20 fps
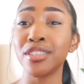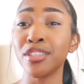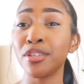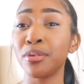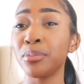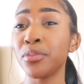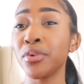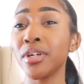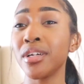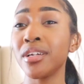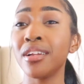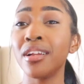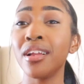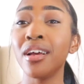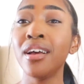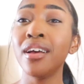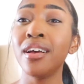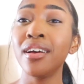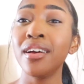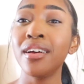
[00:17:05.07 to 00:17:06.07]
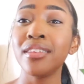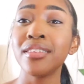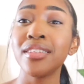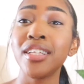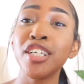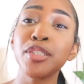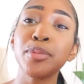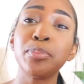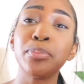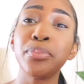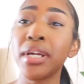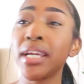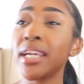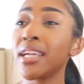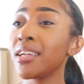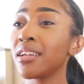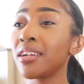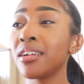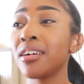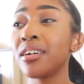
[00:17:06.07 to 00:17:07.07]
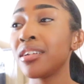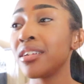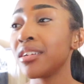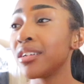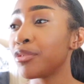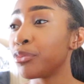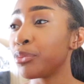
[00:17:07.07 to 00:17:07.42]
someone that's braking on